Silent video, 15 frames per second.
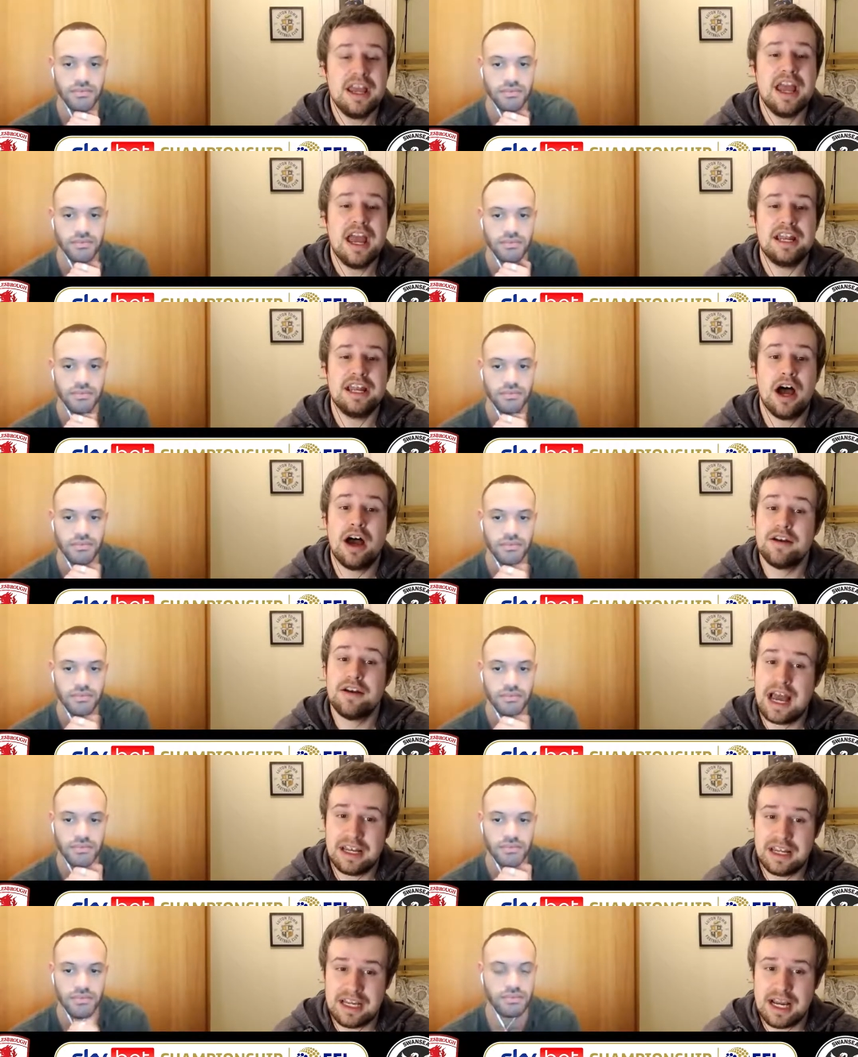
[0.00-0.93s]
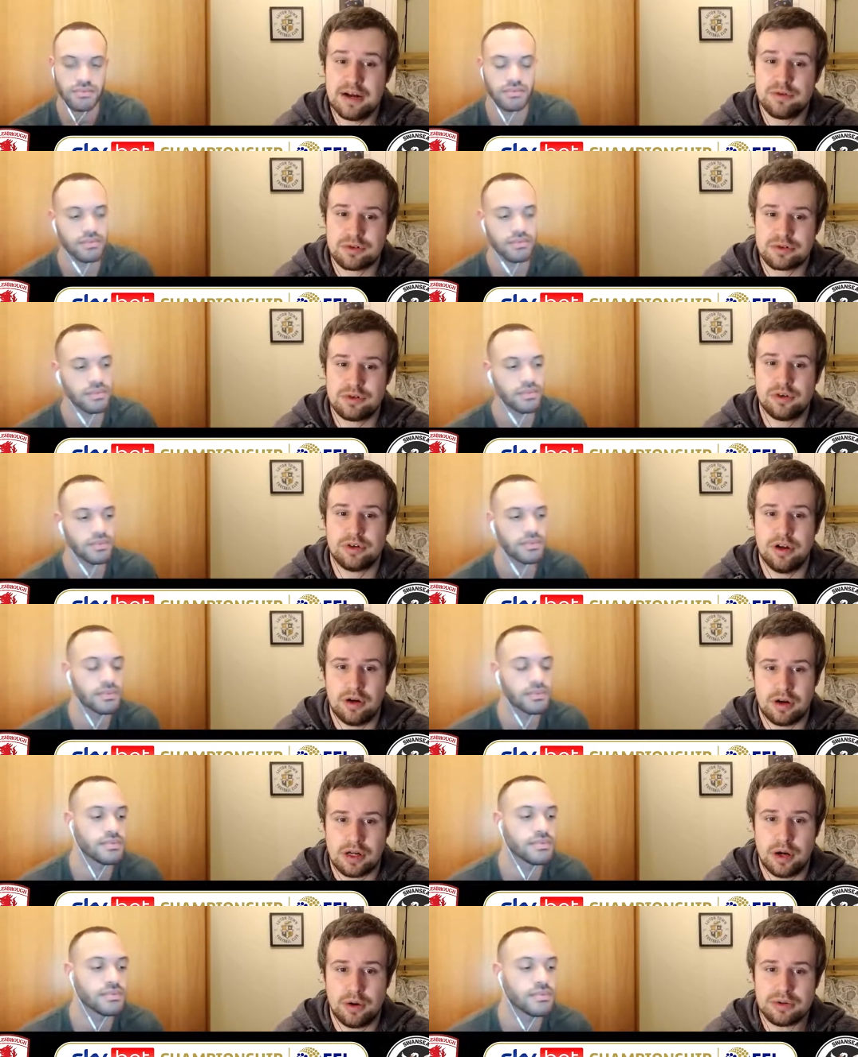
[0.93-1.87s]
Speaker 1: And Andy Carroll scored a lot
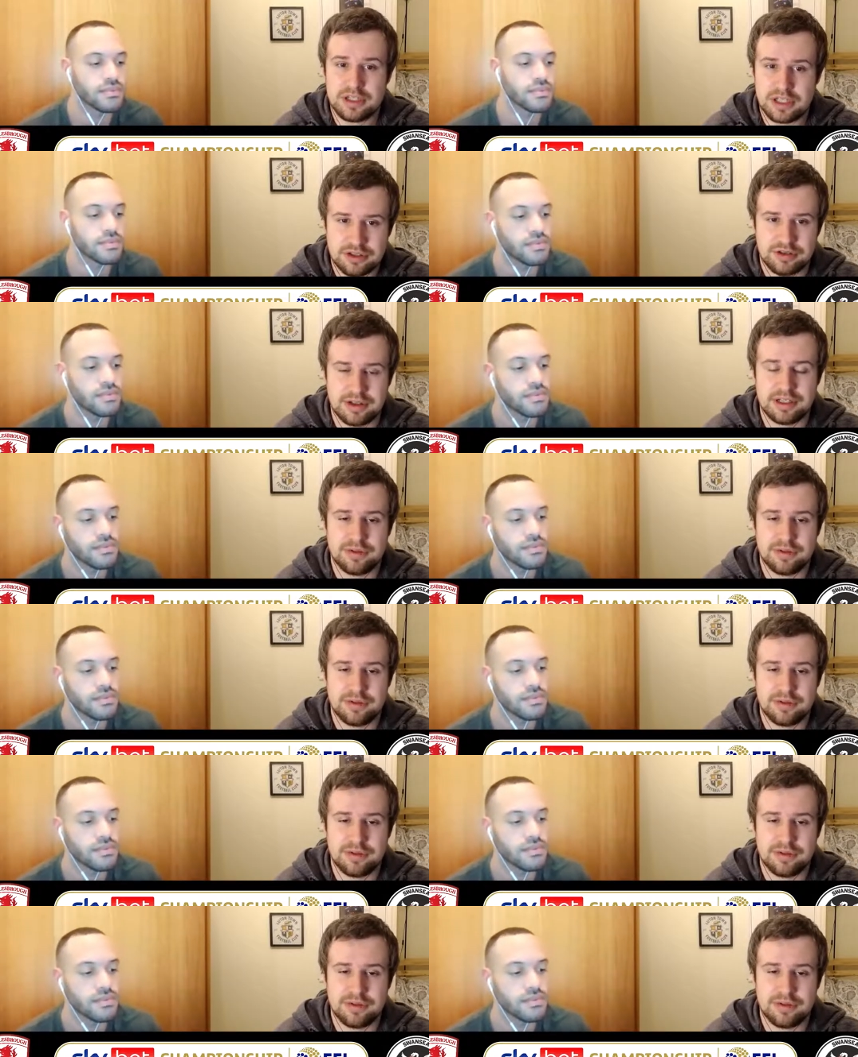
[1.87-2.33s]
of goals in his career.